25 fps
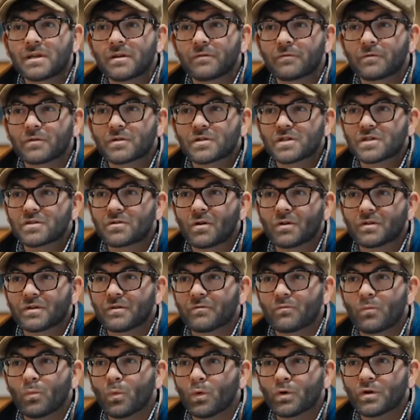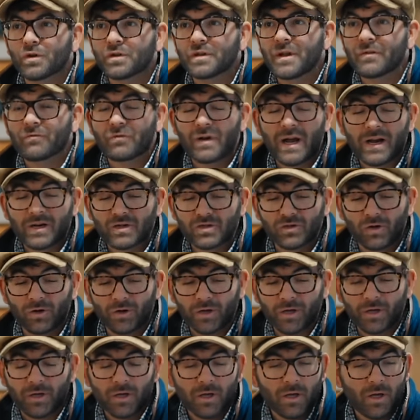different because it's got different wood and different action on
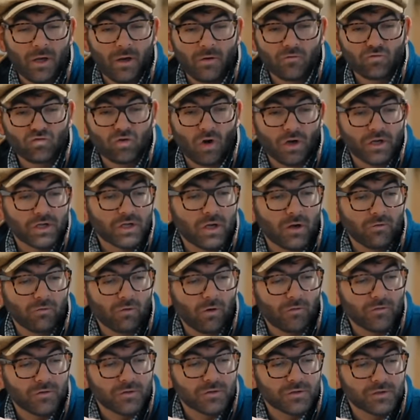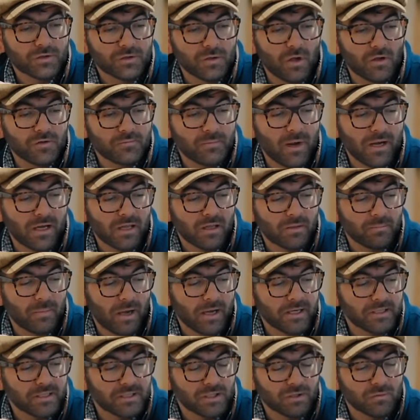it. Tried to cover off as many of the
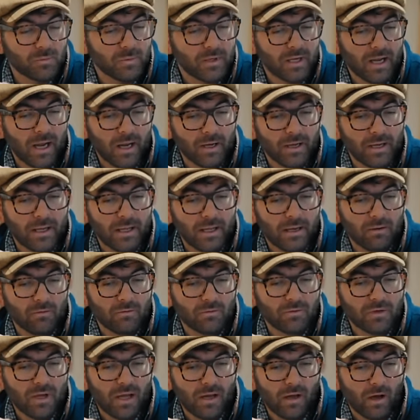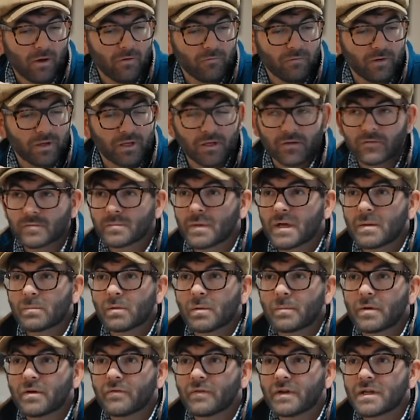bases as we can here, and hopefully it gives people
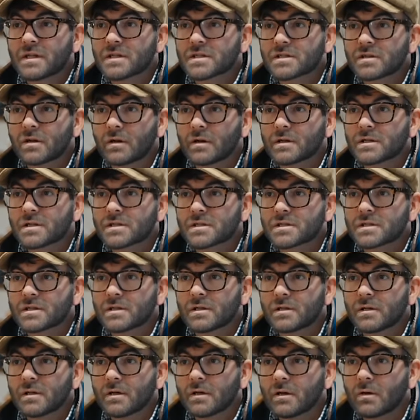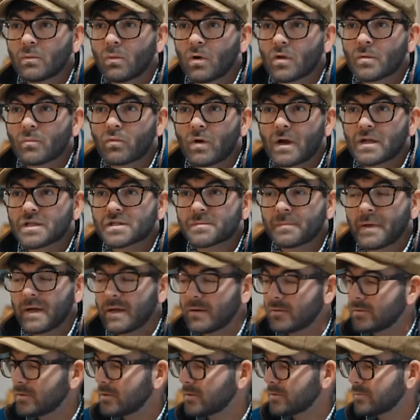a bit of an insight as to what the brand's
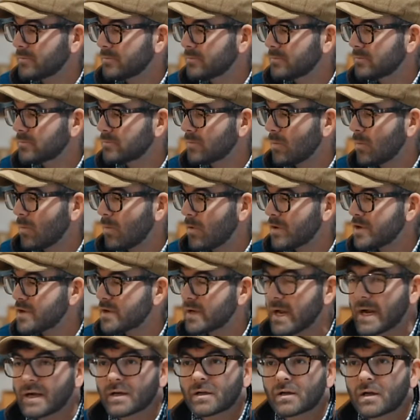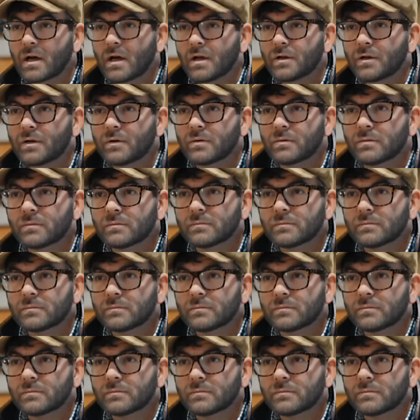about and what you can and can't do.